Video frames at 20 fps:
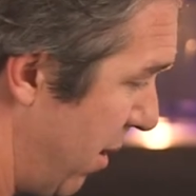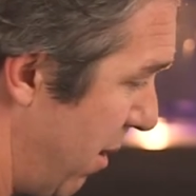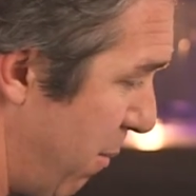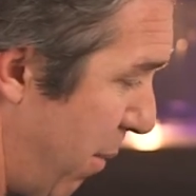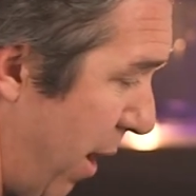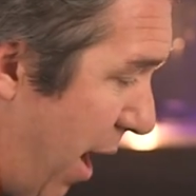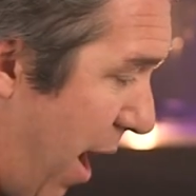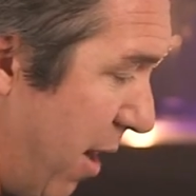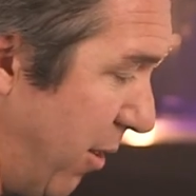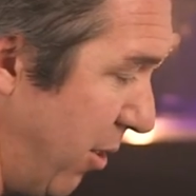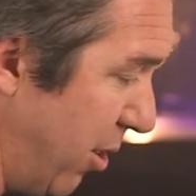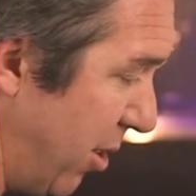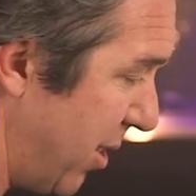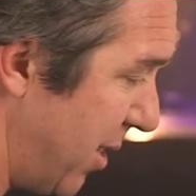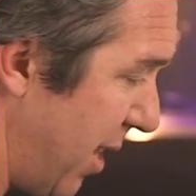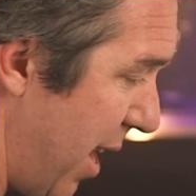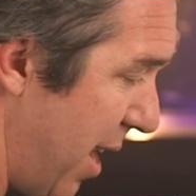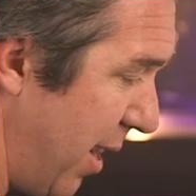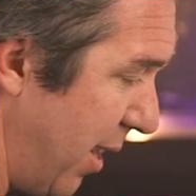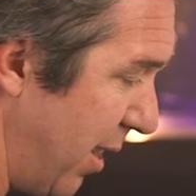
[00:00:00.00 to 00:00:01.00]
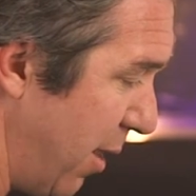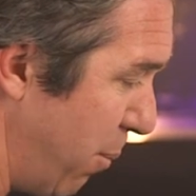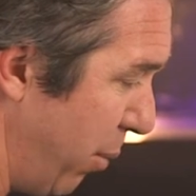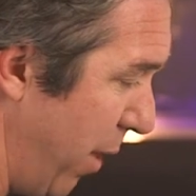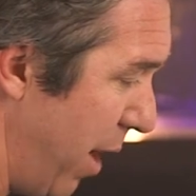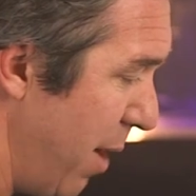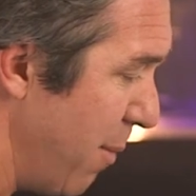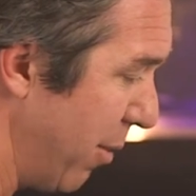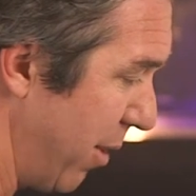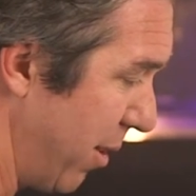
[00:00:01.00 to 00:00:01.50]
By understanding the
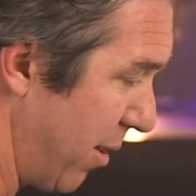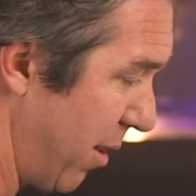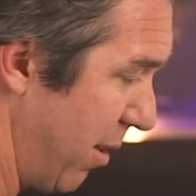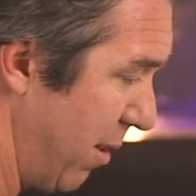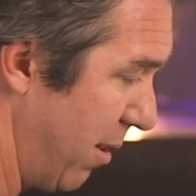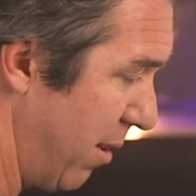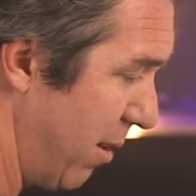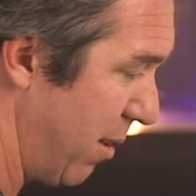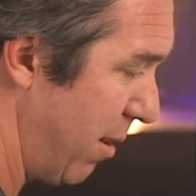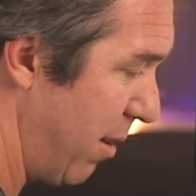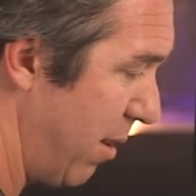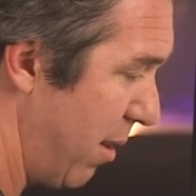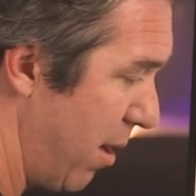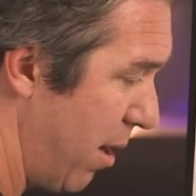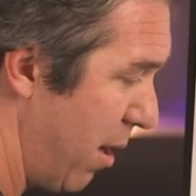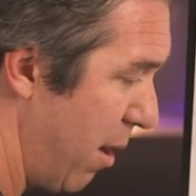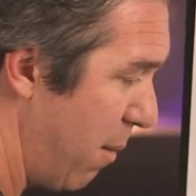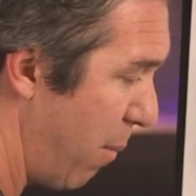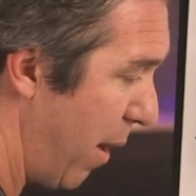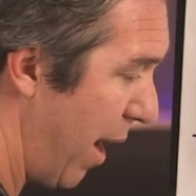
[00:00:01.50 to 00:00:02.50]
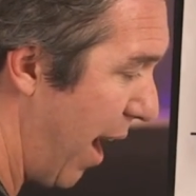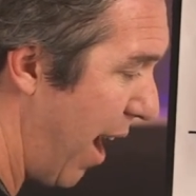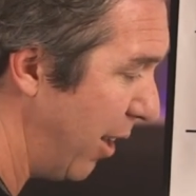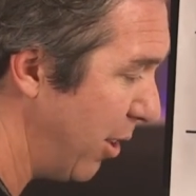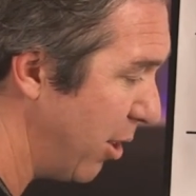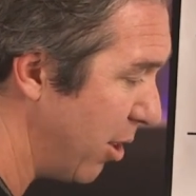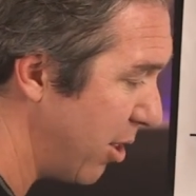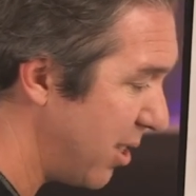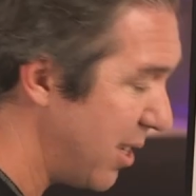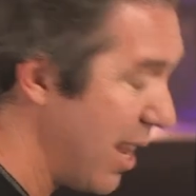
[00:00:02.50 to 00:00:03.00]
playbook, by
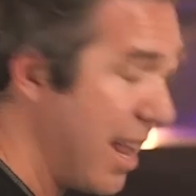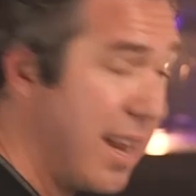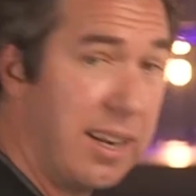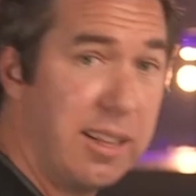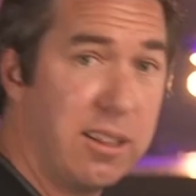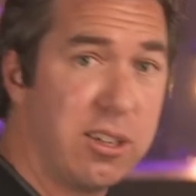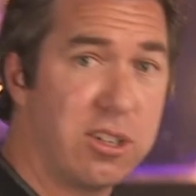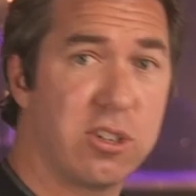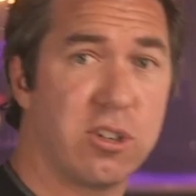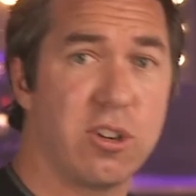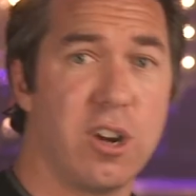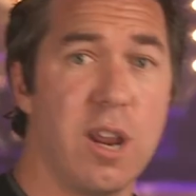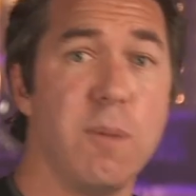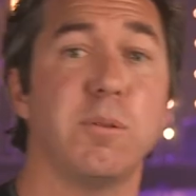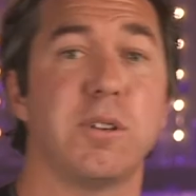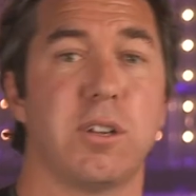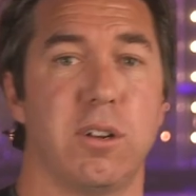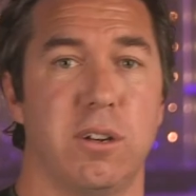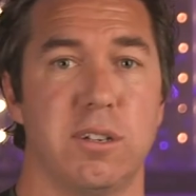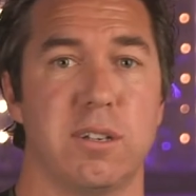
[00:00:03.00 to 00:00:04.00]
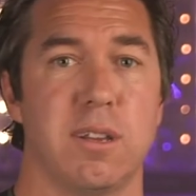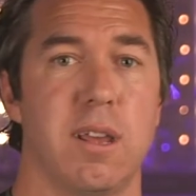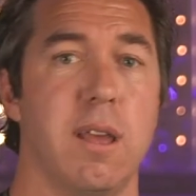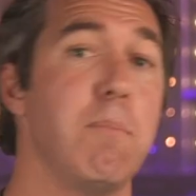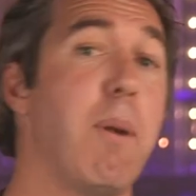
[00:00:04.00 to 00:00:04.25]
understanding the scriptures,